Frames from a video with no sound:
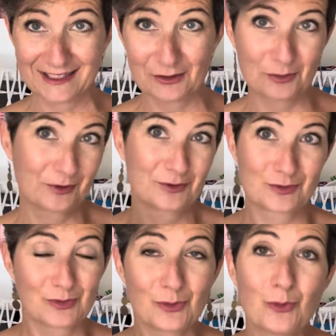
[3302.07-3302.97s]
ago
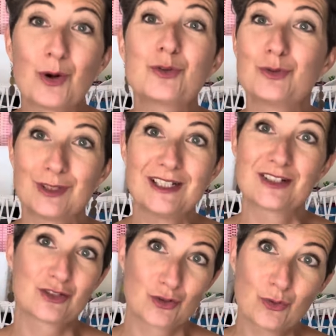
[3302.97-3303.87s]
because what do
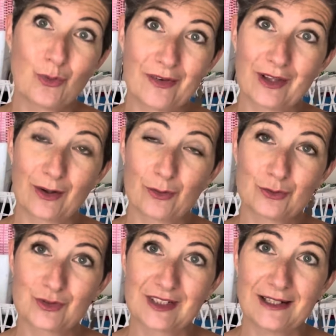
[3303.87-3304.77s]
knitters do when they go
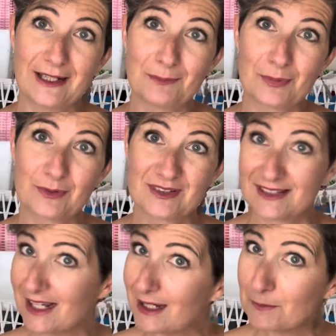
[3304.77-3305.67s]
to sleep
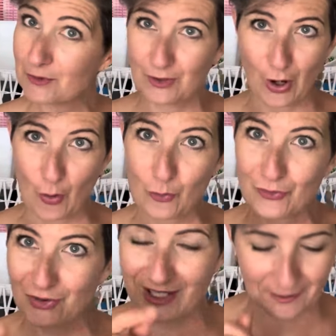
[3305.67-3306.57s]
sleep no
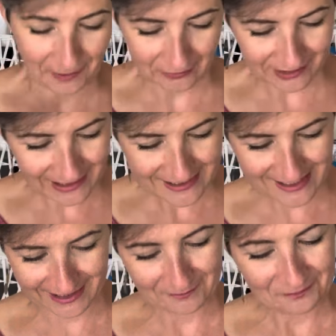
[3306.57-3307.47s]
think about
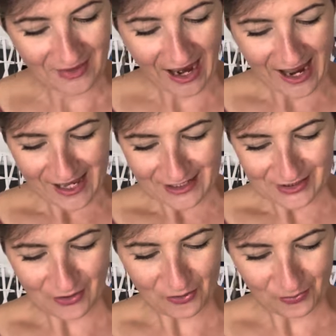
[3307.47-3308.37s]
knitting
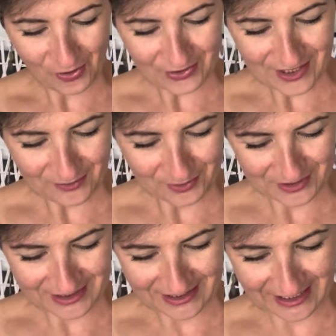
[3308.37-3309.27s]
so what i
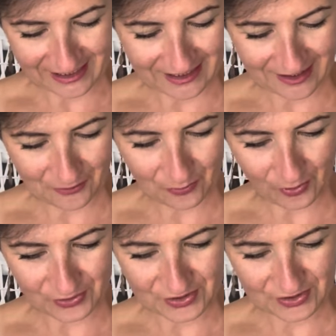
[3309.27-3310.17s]
was thinking
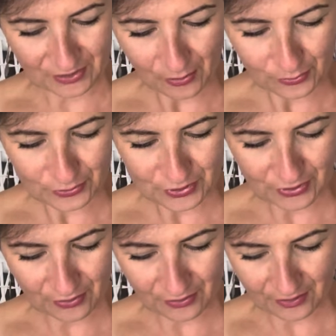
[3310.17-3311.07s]
was
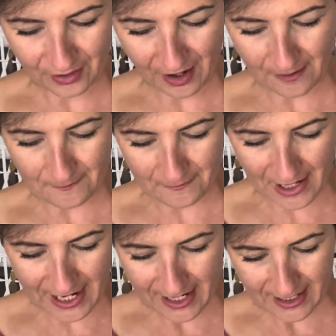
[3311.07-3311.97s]
also i
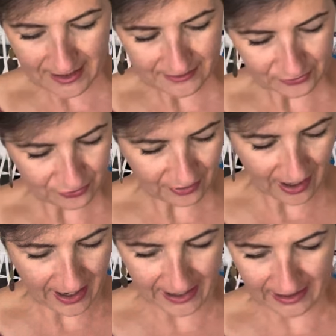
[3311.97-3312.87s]
may
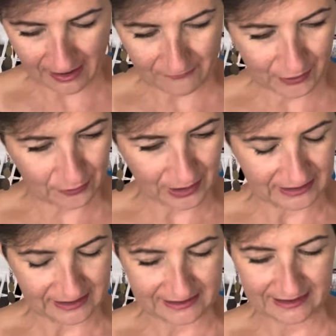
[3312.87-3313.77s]
try and have a go
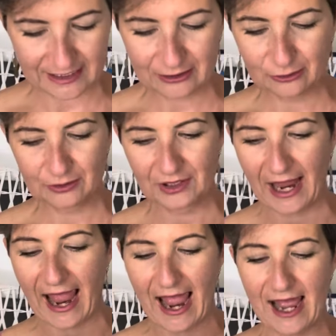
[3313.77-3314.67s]
at this little
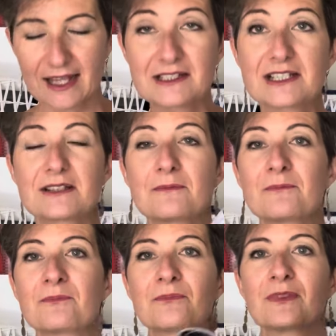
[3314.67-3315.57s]
hat
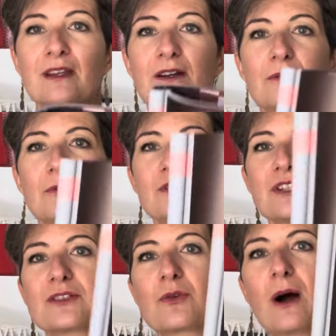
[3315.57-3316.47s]
which
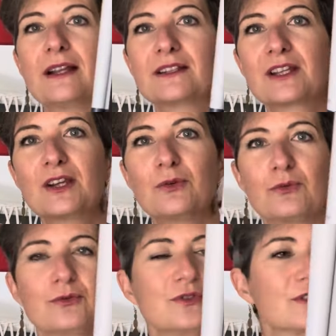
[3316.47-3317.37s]
is quite
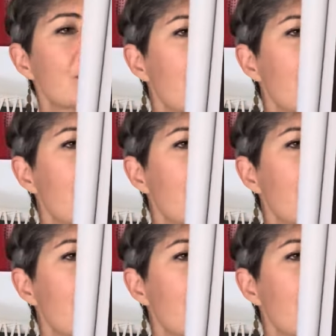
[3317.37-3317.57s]
cute.